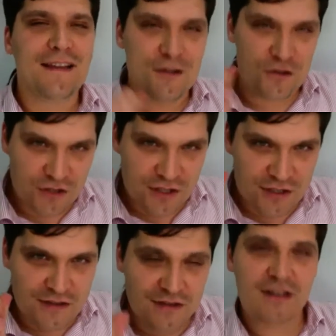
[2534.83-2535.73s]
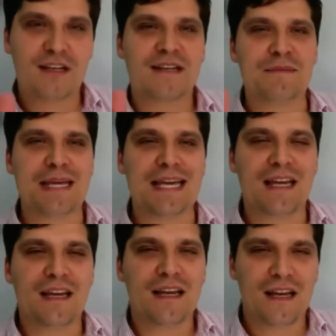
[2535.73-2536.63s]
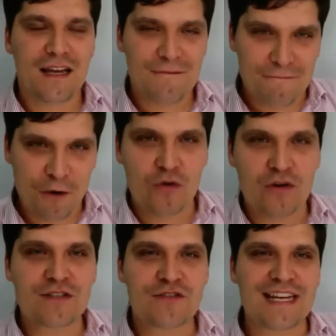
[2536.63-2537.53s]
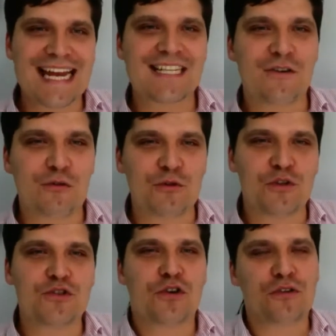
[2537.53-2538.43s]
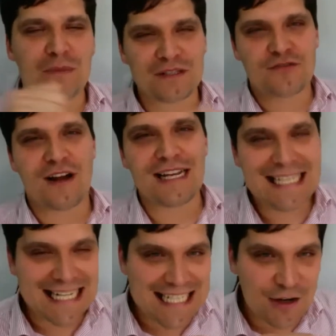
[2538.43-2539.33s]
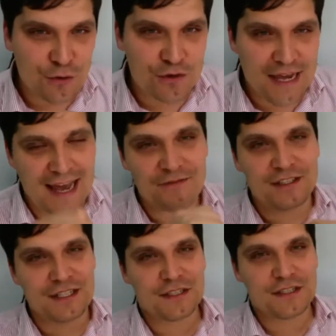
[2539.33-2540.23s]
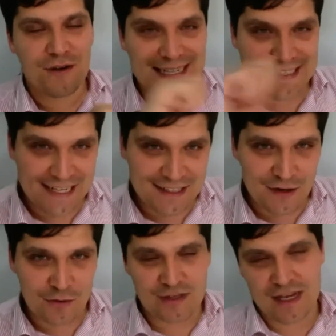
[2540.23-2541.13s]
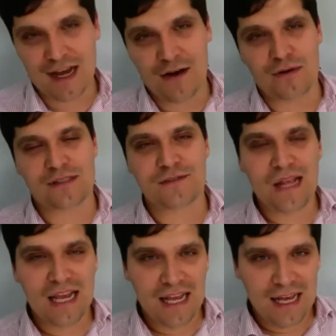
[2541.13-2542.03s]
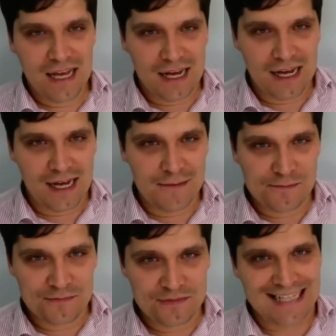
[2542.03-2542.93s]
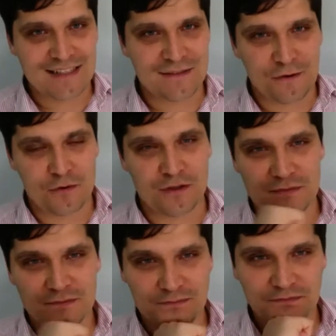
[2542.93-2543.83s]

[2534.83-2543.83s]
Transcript: You should just be focused on getting all the documents right, getting all the evidence correct, getting all the hours. That's the focus.